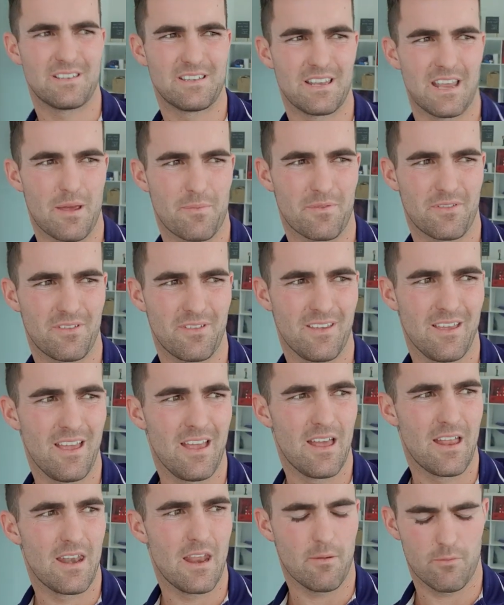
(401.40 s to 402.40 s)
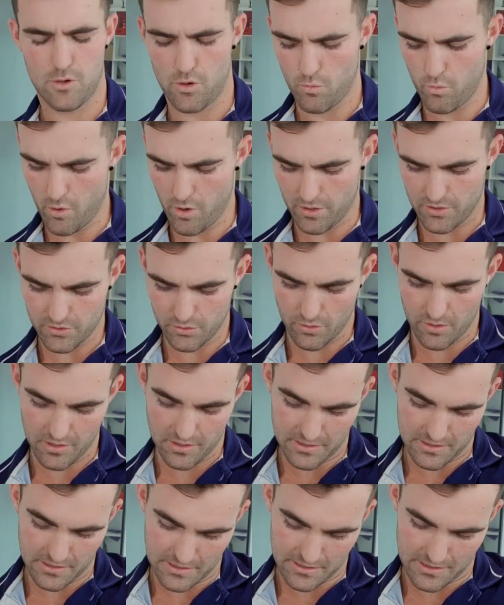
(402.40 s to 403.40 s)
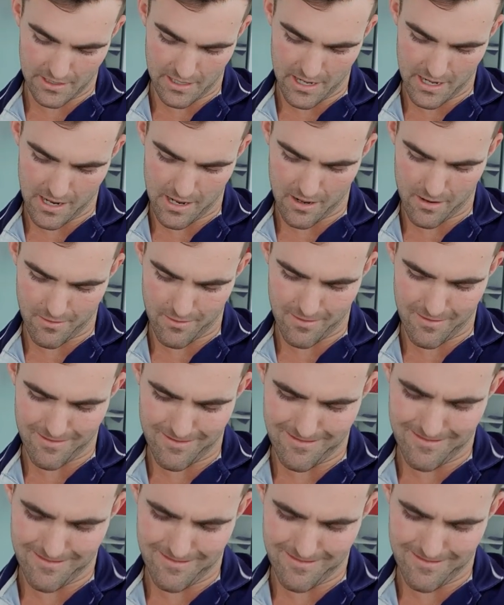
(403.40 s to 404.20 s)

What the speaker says: depths. Now I'm gonna work sort of down